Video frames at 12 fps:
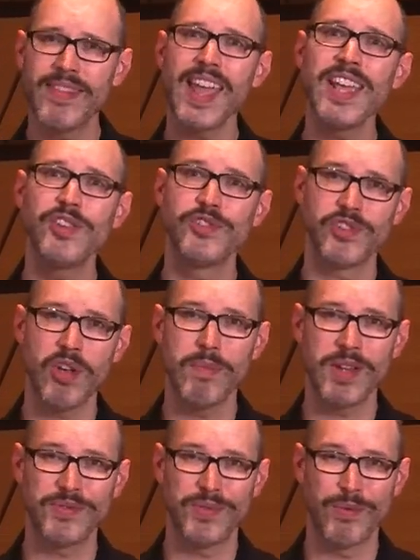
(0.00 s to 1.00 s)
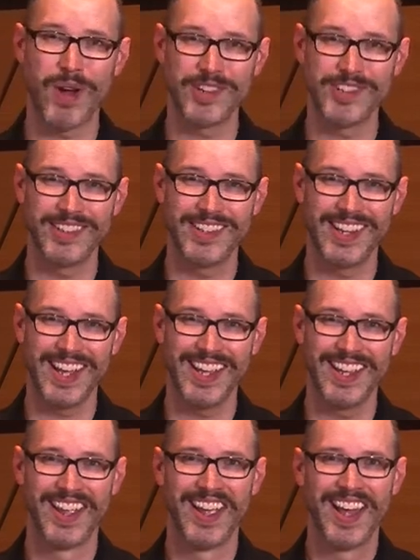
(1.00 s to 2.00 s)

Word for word: Thank you so much for watching today.